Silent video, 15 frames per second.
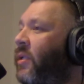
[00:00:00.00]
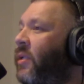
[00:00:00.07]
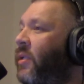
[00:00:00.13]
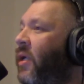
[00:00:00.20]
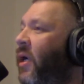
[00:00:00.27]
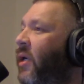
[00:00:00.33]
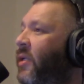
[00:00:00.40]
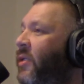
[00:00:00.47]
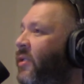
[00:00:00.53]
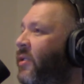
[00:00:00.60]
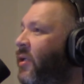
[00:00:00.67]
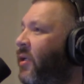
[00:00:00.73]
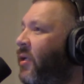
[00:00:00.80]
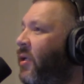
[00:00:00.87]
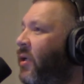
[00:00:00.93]

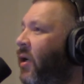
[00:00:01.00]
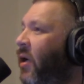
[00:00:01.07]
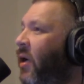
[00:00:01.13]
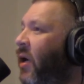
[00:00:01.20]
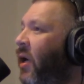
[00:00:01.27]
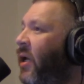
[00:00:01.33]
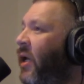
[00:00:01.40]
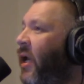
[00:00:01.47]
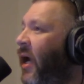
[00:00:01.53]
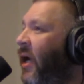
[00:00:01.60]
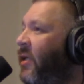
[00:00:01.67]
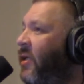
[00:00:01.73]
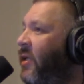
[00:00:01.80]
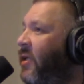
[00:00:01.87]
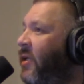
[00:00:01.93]
Does an
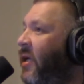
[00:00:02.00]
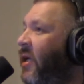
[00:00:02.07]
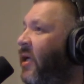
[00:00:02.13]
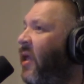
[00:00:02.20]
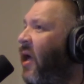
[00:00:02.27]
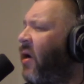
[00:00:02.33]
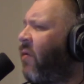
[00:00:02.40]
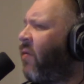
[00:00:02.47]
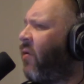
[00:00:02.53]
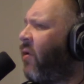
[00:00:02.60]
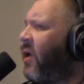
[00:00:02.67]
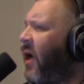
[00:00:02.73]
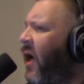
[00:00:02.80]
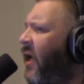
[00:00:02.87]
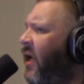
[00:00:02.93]
entity that
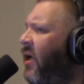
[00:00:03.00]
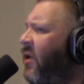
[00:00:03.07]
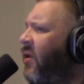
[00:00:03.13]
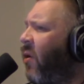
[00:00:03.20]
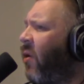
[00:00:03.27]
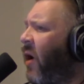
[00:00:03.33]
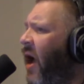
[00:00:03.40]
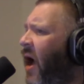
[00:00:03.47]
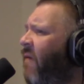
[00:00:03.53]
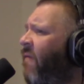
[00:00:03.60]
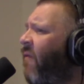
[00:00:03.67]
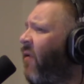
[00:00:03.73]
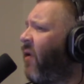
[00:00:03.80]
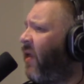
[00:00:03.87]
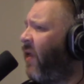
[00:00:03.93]
created the
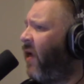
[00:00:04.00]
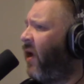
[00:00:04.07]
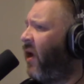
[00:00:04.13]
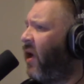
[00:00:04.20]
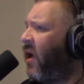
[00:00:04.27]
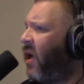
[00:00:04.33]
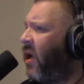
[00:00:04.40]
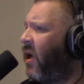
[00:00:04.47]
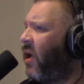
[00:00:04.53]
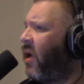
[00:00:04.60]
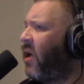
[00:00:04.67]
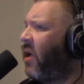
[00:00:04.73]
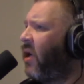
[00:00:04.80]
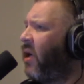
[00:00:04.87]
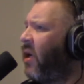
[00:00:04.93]
everything, the
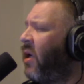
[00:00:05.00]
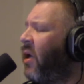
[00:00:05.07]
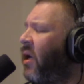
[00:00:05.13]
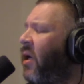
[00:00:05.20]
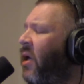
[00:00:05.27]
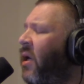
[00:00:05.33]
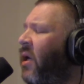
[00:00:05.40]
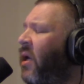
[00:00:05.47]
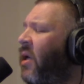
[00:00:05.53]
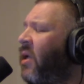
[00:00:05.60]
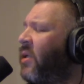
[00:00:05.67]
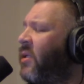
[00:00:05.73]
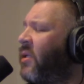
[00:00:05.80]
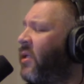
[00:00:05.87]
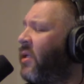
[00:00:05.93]
everything,
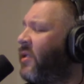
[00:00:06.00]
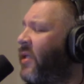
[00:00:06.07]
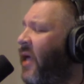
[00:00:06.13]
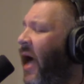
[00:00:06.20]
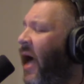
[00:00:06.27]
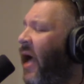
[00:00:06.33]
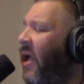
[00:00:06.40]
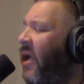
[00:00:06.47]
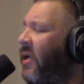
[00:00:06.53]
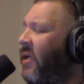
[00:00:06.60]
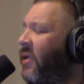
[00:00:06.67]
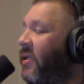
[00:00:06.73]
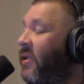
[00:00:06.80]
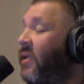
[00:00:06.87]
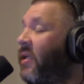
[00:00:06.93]
does that
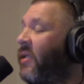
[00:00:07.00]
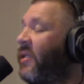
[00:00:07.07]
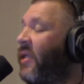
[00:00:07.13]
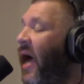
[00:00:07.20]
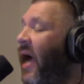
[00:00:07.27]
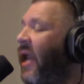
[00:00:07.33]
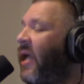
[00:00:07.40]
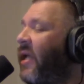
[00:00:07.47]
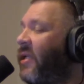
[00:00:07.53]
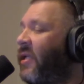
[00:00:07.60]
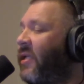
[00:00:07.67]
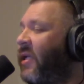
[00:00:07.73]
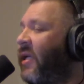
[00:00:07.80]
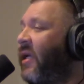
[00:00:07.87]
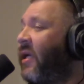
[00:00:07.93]
does that
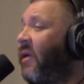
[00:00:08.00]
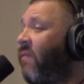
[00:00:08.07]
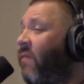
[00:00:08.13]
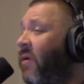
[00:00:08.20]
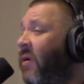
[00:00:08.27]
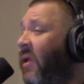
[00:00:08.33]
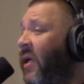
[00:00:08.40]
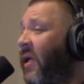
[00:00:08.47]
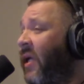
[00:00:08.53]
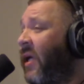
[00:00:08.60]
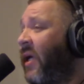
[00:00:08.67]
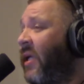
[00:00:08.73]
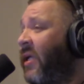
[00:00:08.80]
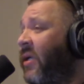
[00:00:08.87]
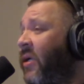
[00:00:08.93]
entity really
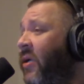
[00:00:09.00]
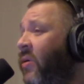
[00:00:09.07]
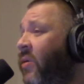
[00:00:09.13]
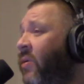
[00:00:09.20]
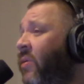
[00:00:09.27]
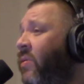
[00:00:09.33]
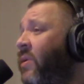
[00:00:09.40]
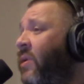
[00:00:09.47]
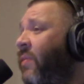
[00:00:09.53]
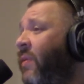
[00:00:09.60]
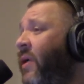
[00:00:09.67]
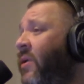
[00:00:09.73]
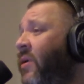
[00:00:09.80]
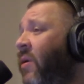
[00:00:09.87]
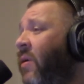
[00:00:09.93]
need you to
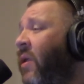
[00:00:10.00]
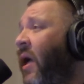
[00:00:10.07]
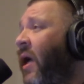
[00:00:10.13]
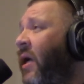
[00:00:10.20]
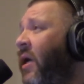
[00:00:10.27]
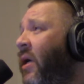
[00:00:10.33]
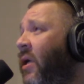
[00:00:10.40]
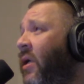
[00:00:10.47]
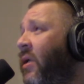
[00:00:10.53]
be told like